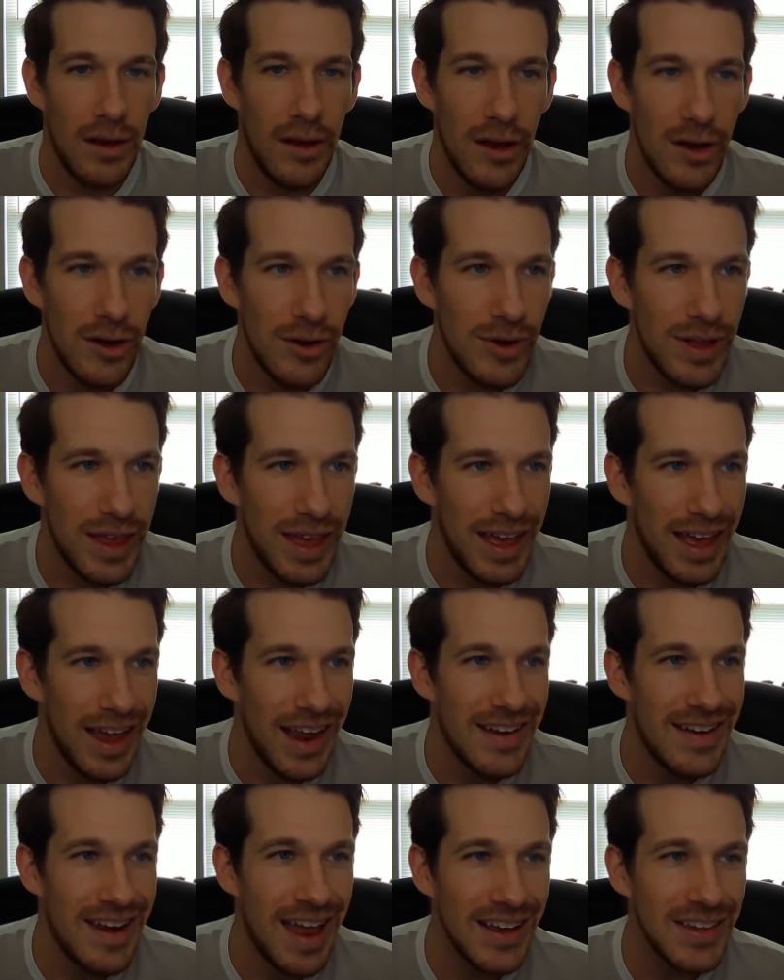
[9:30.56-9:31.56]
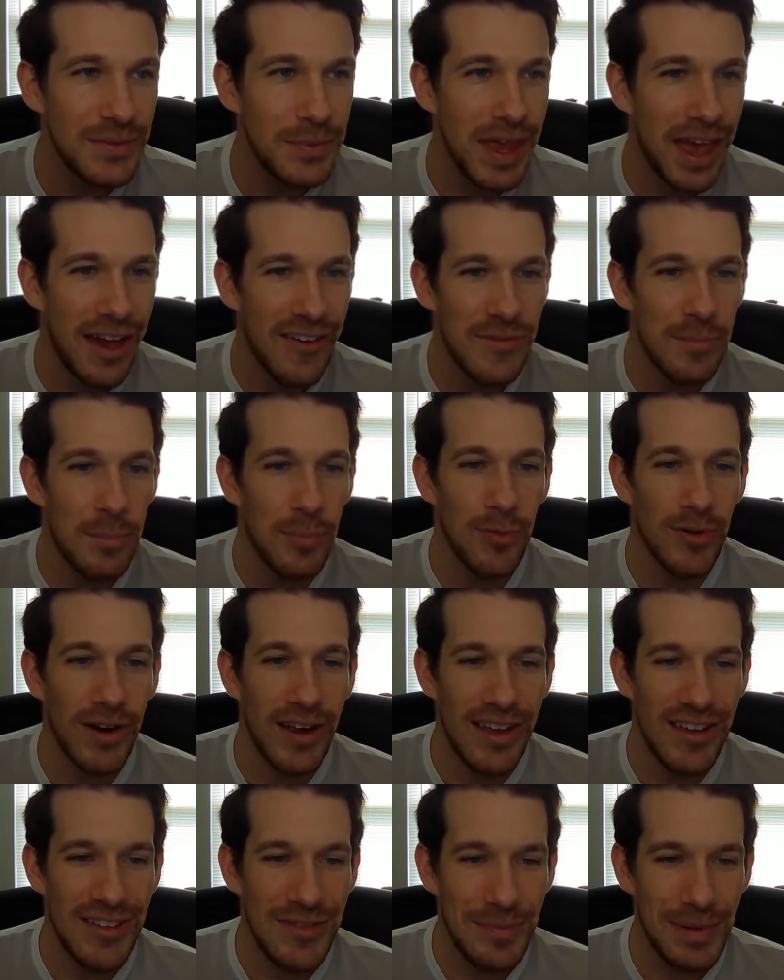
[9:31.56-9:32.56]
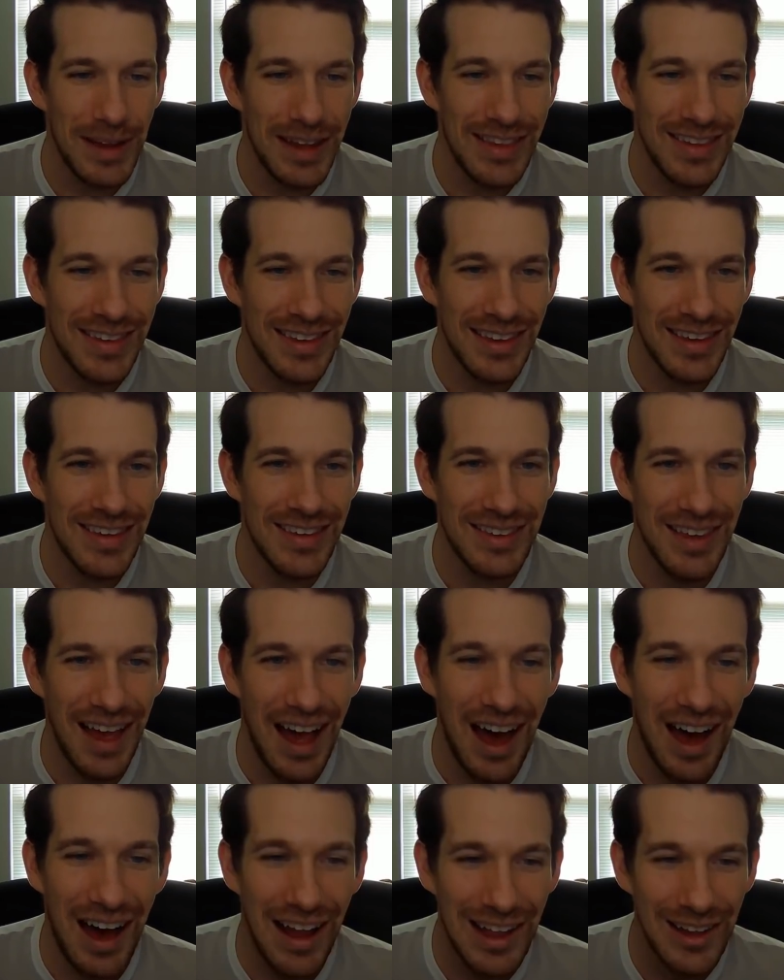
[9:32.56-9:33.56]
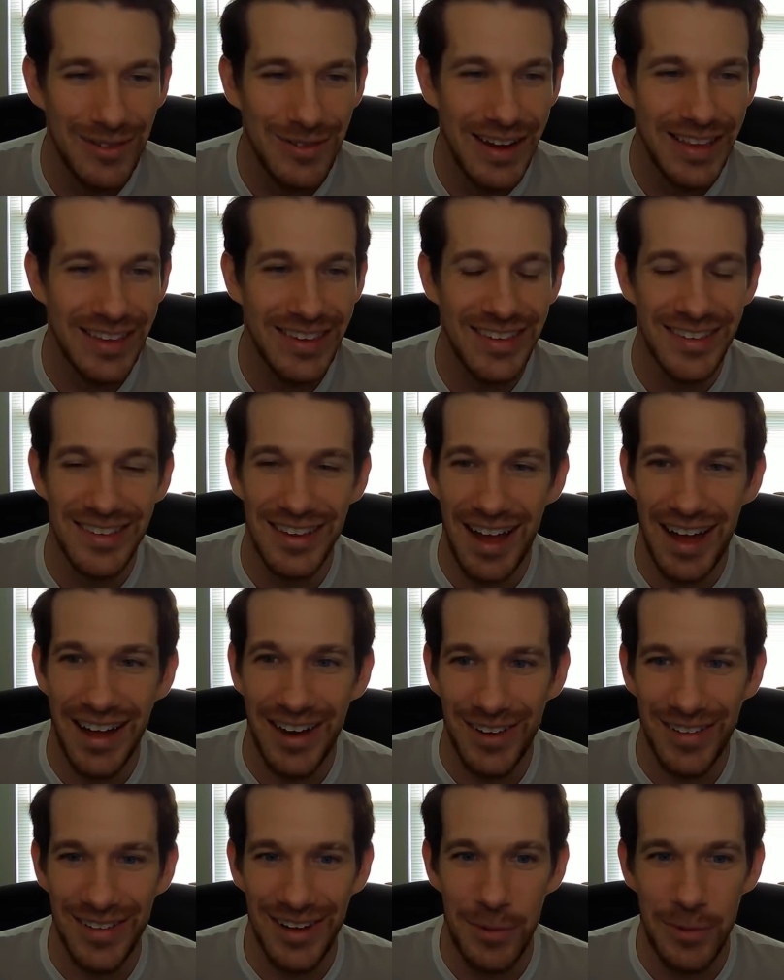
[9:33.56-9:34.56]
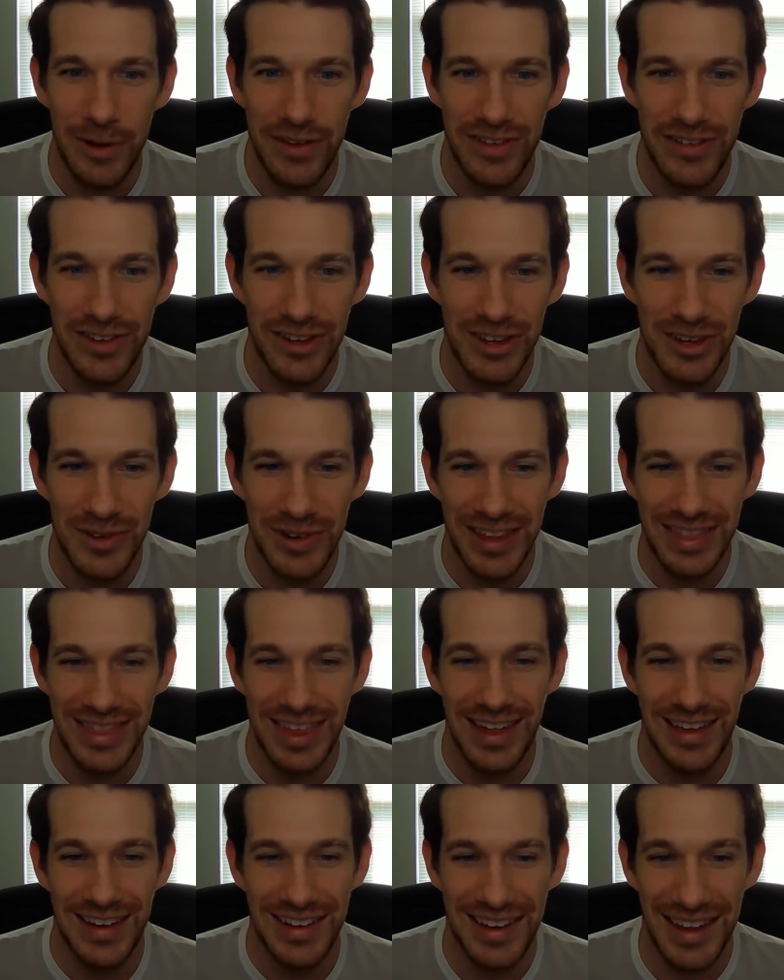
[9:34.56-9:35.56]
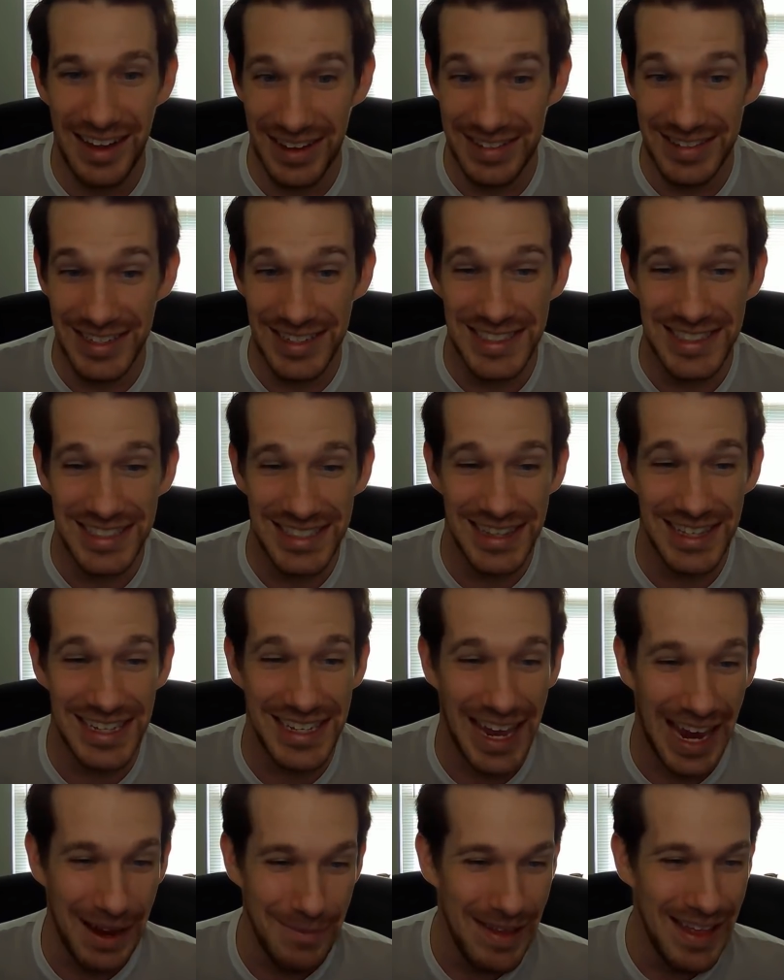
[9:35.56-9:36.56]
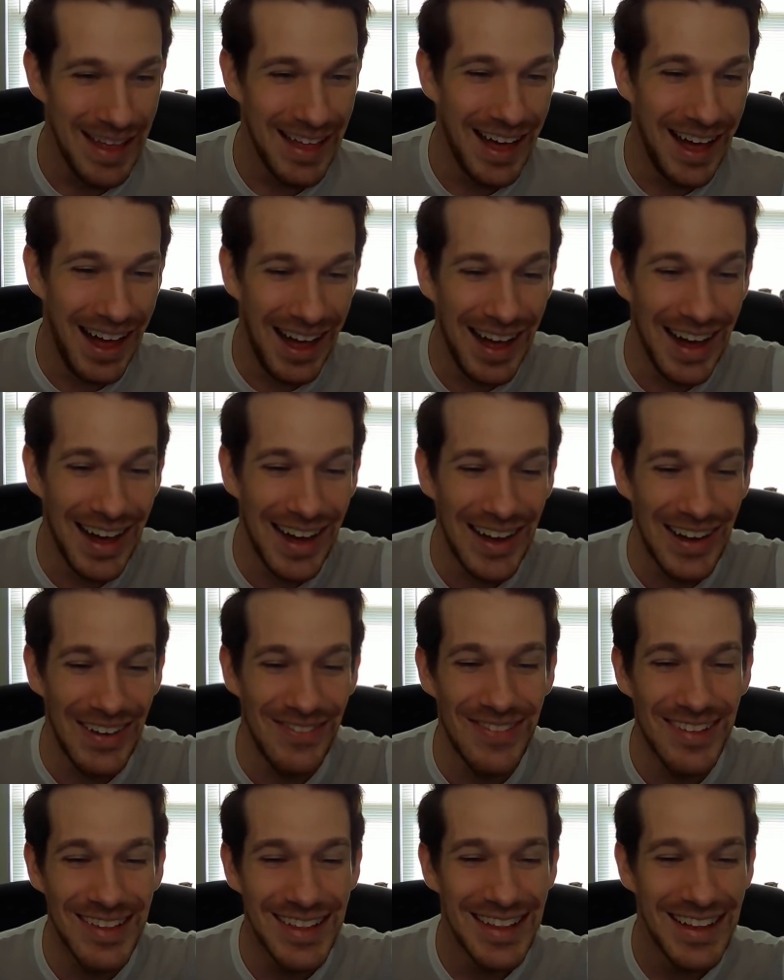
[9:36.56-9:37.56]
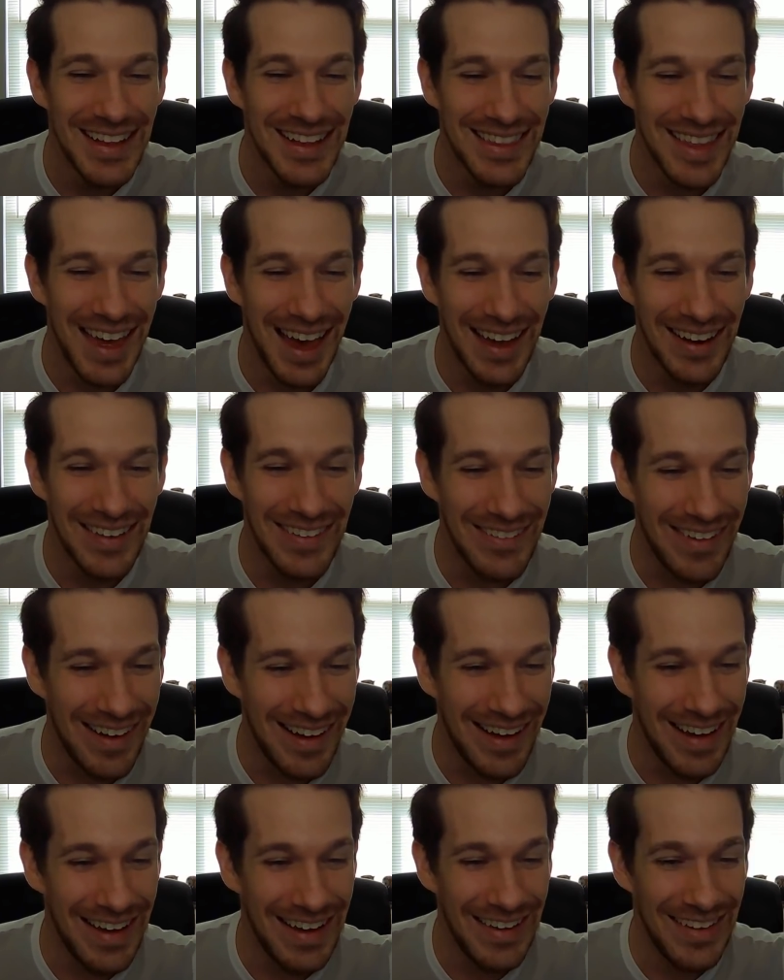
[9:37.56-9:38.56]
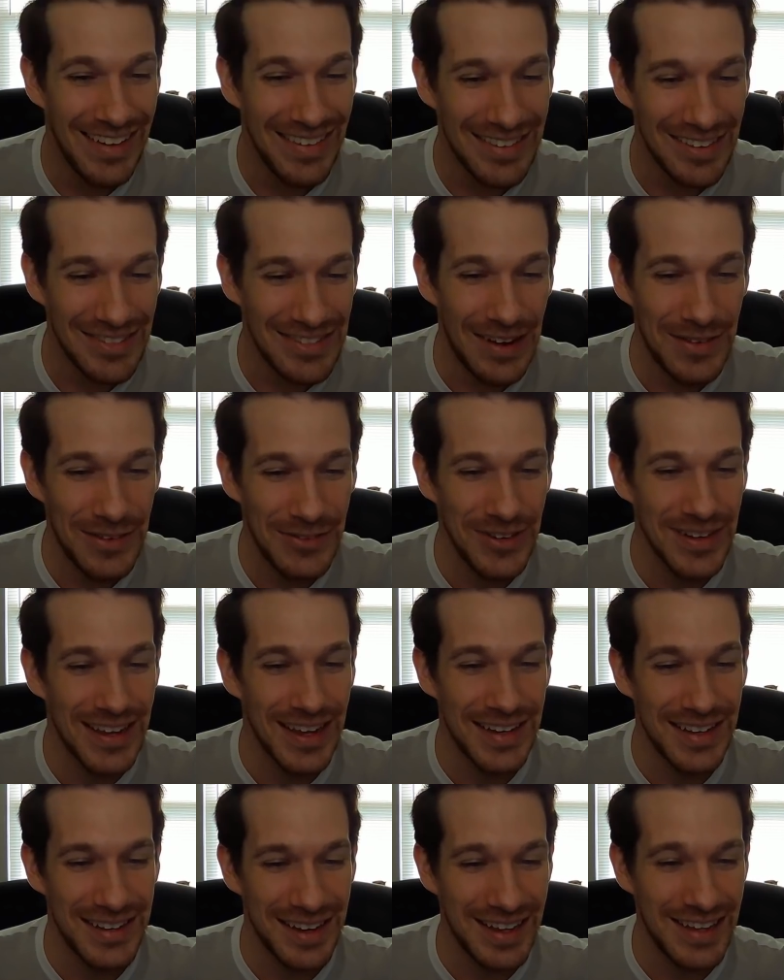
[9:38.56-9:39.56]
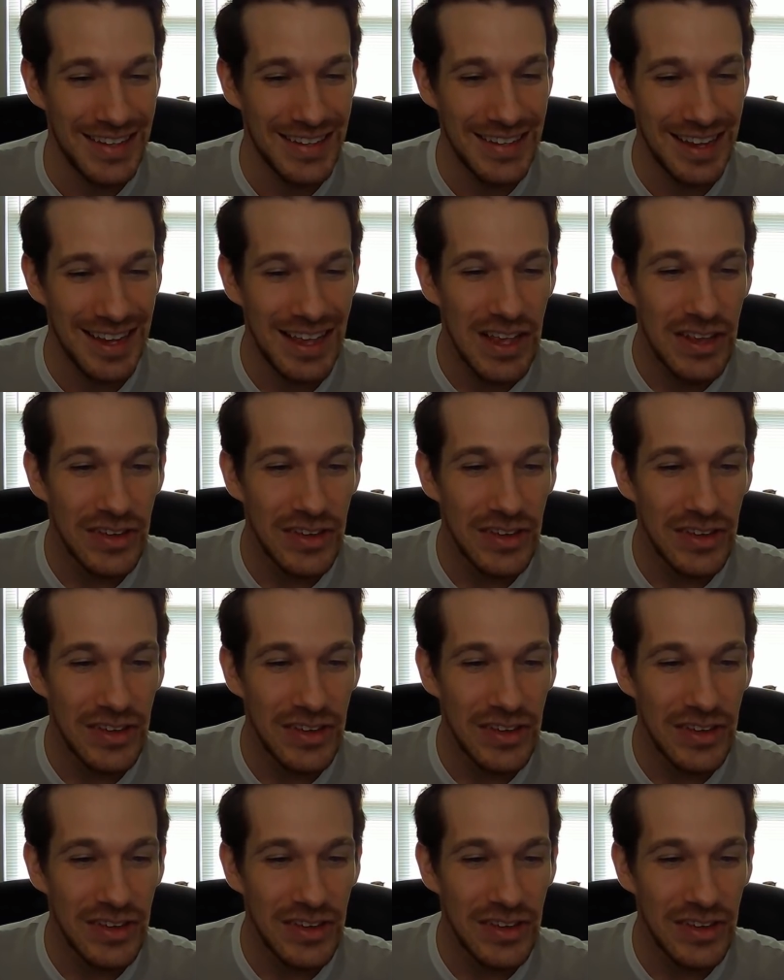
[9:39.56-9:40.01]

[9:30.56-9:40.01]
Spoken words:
Okay, next we have Brave Blitz's Halloween Sakura, which is a unit that exists in the game, that I sometimes forget does.